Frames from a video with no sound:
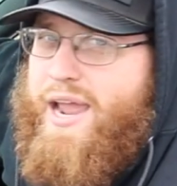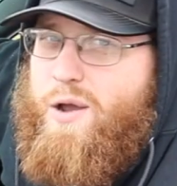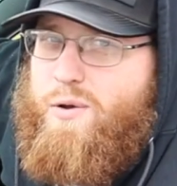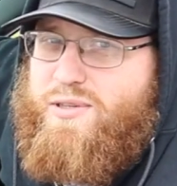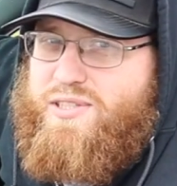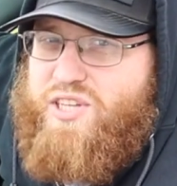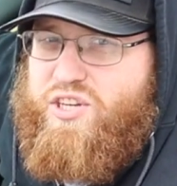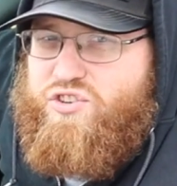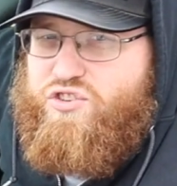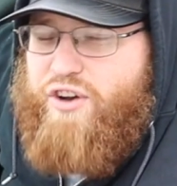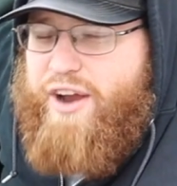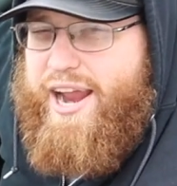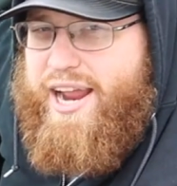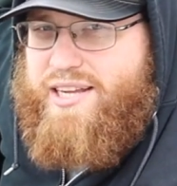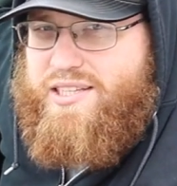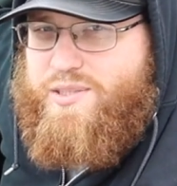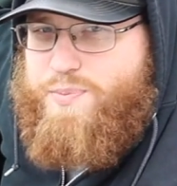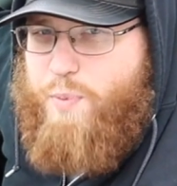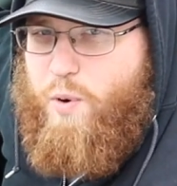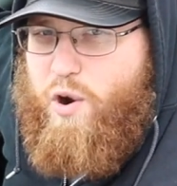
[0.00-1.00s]
It was a
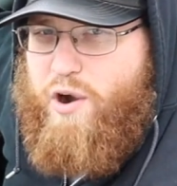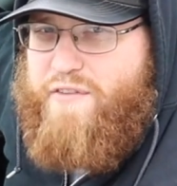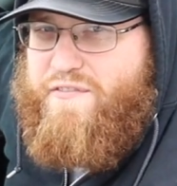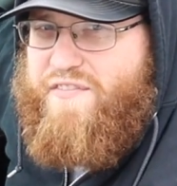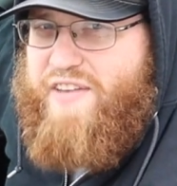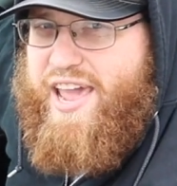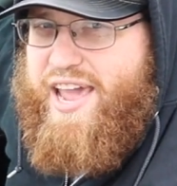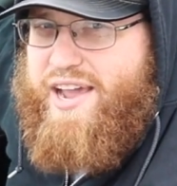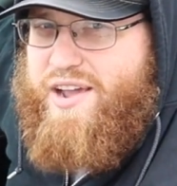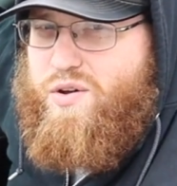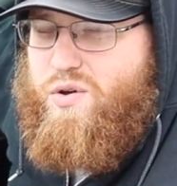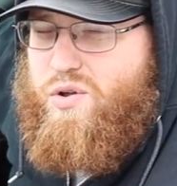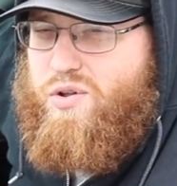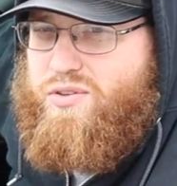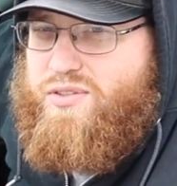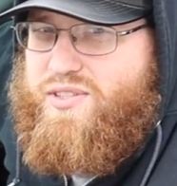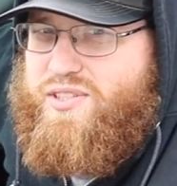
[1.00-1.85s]
transport vehicle,